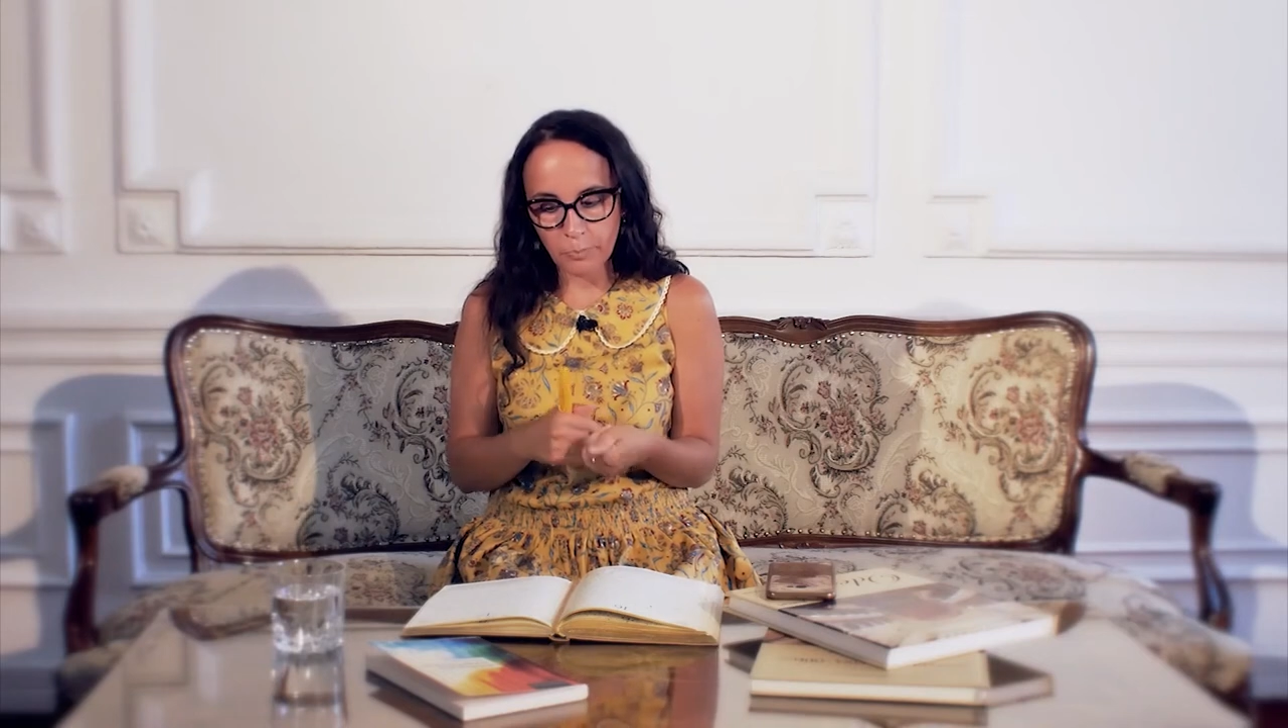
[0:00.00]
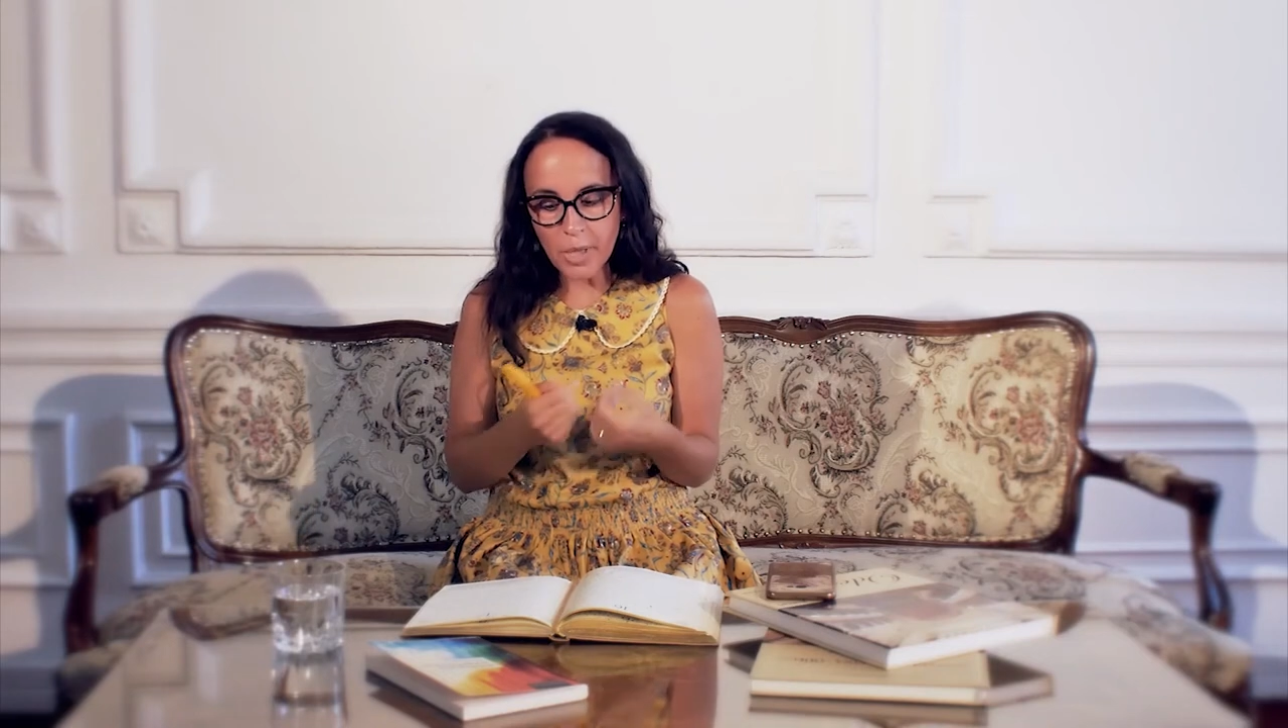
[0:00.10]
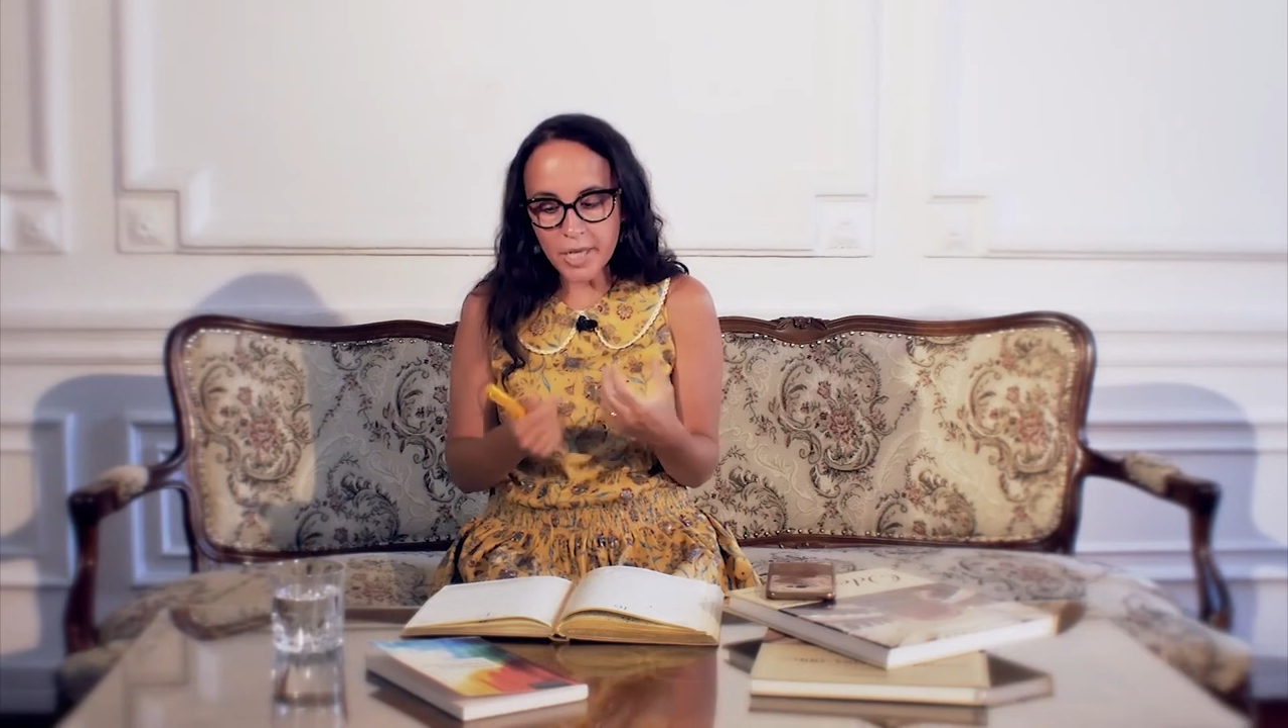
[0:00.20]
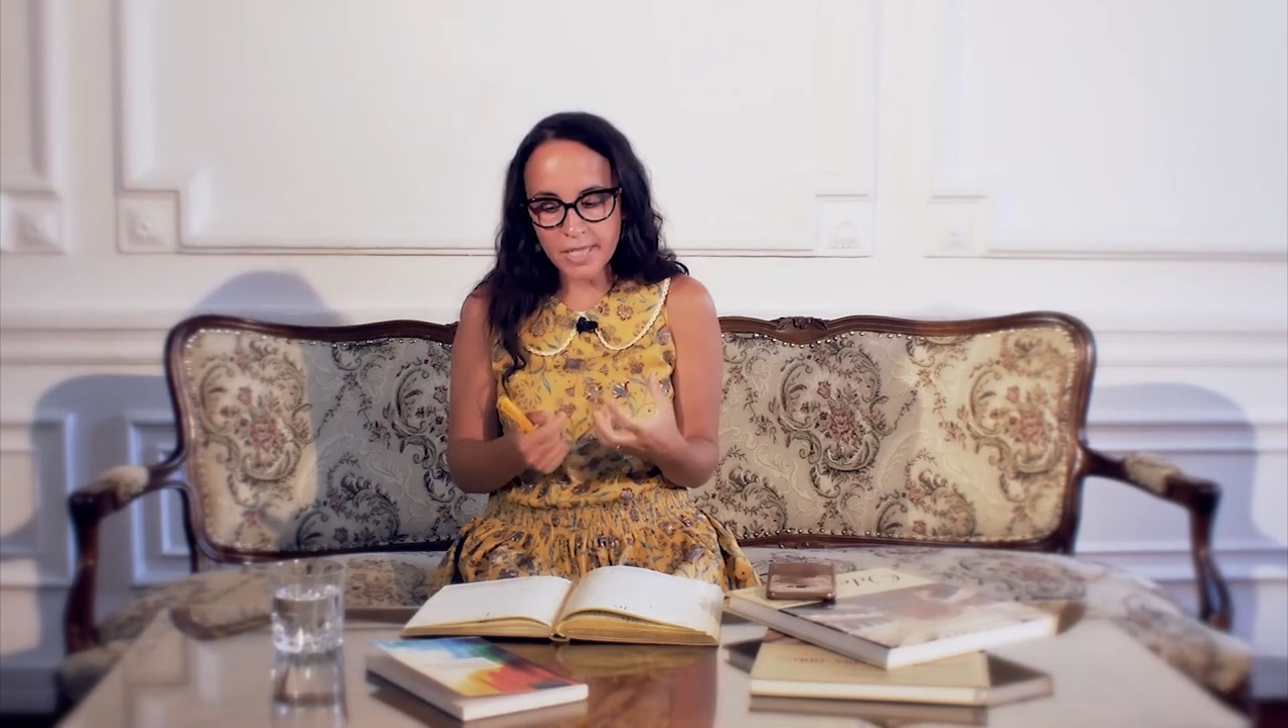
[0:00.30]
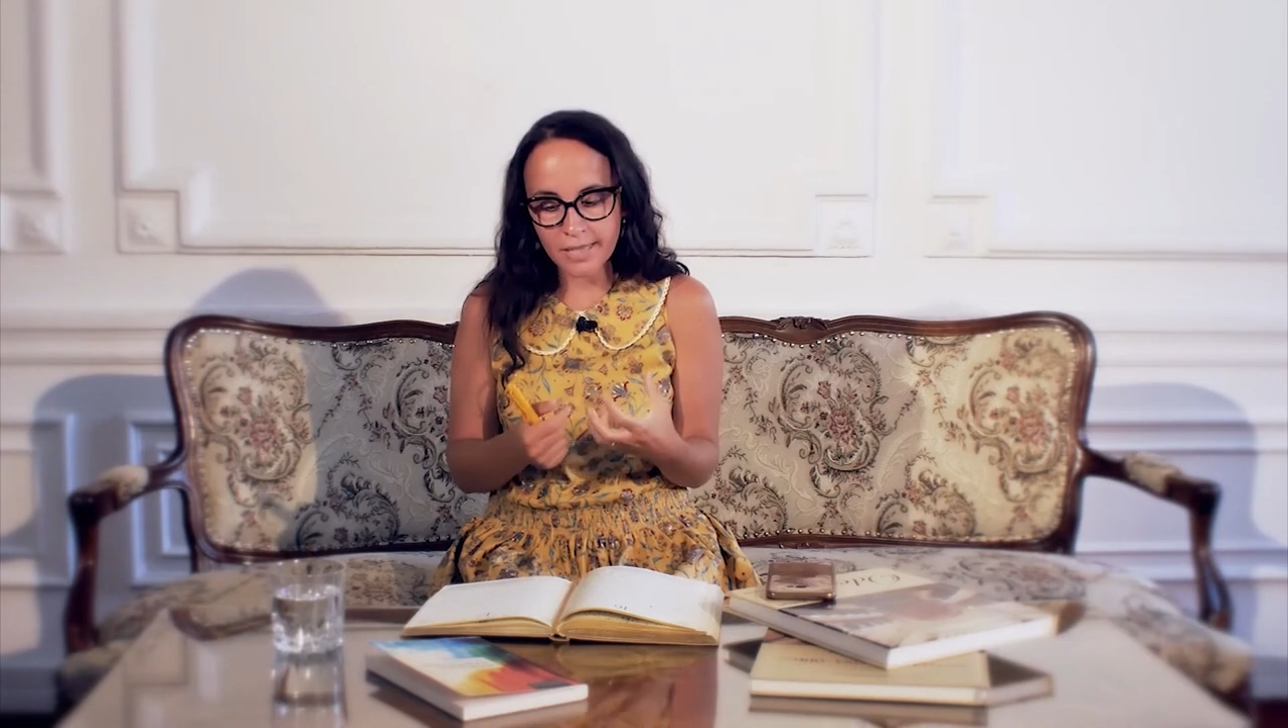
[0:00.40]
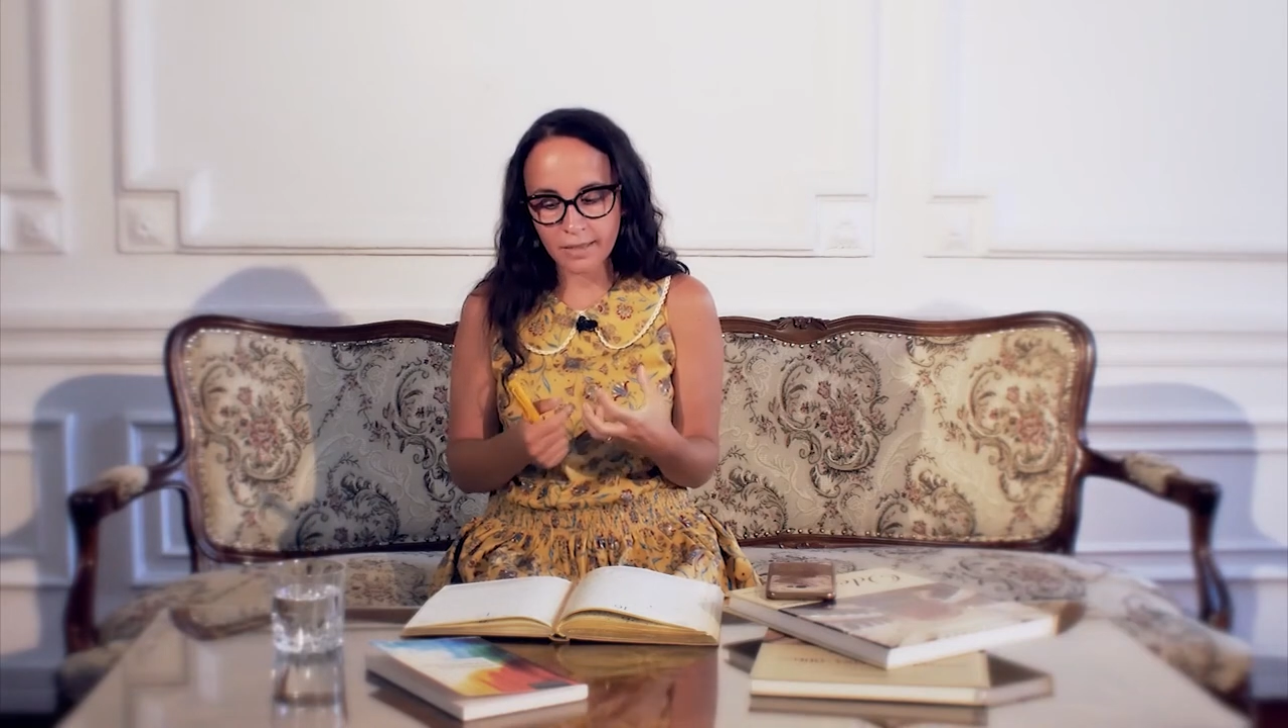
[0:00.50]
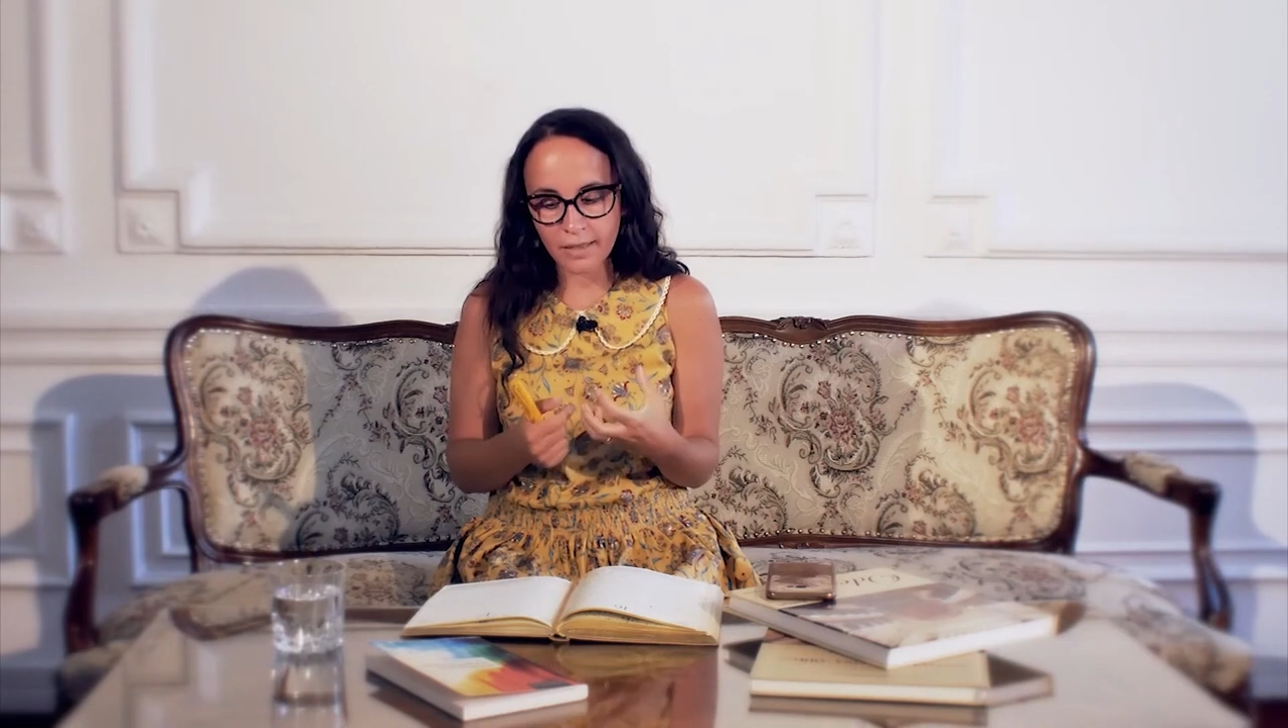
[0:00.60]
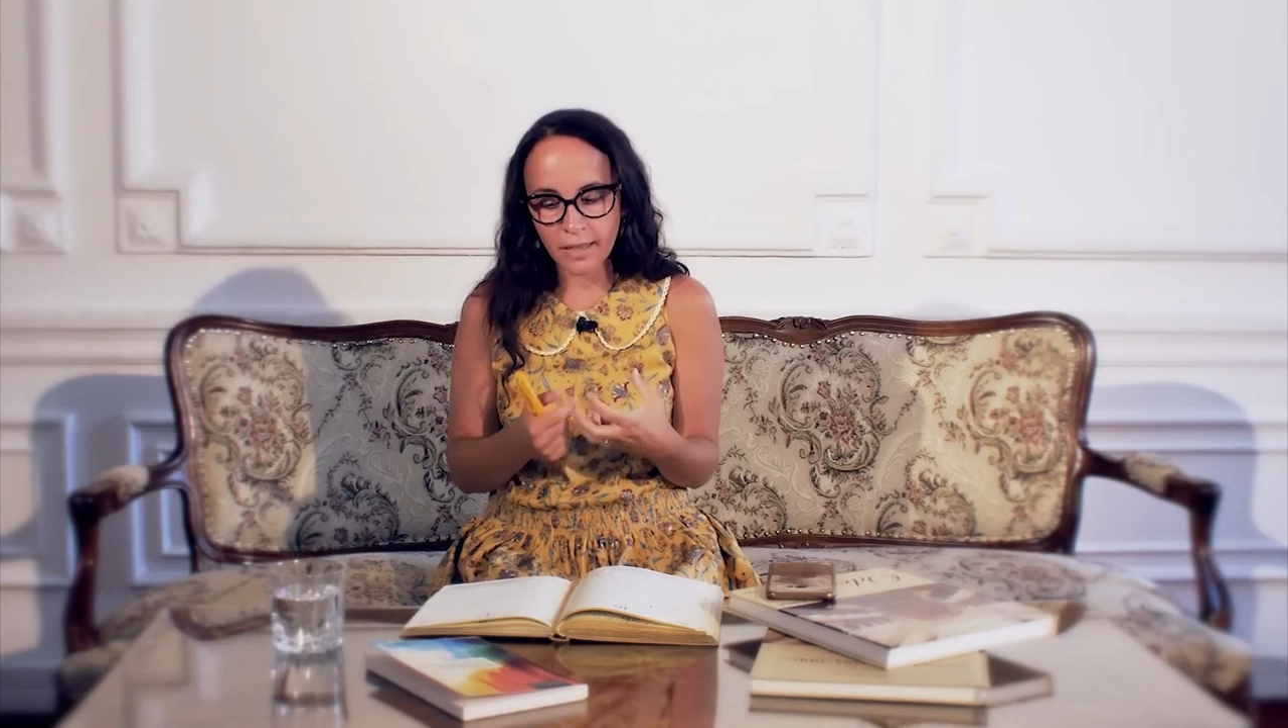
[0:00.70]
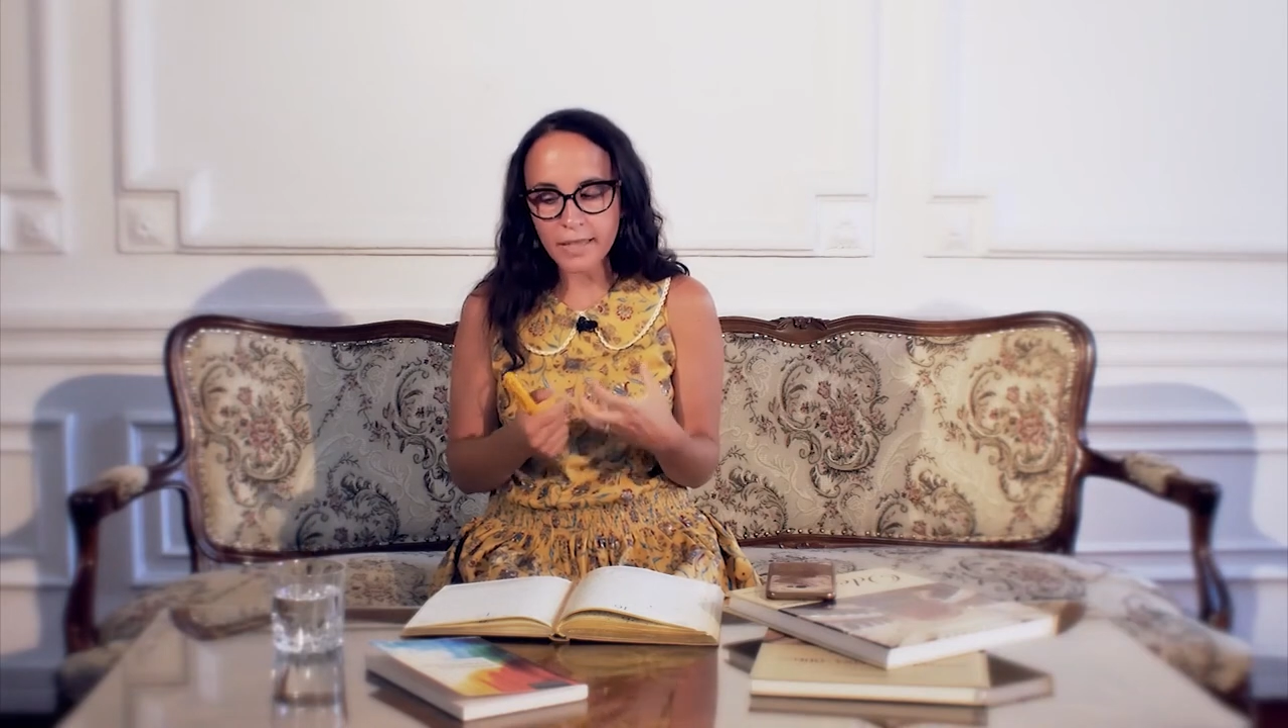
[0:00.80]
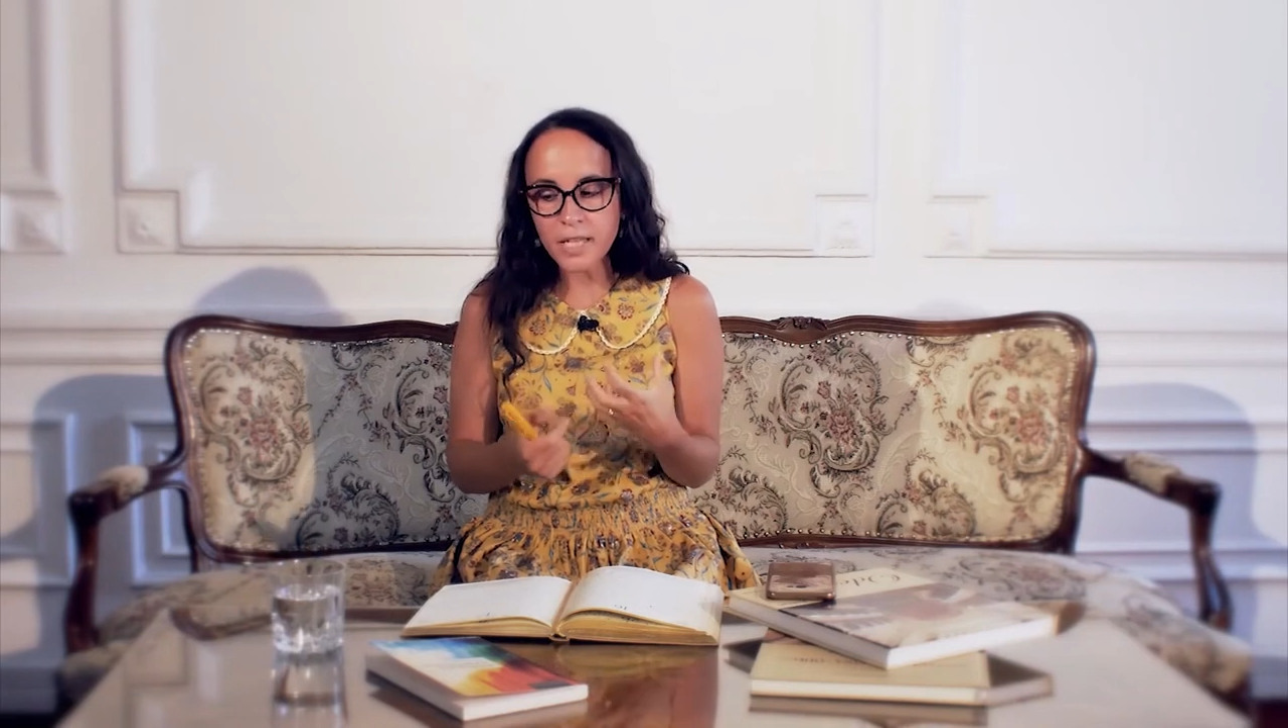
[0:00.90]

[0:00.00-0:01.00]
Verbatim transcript: personal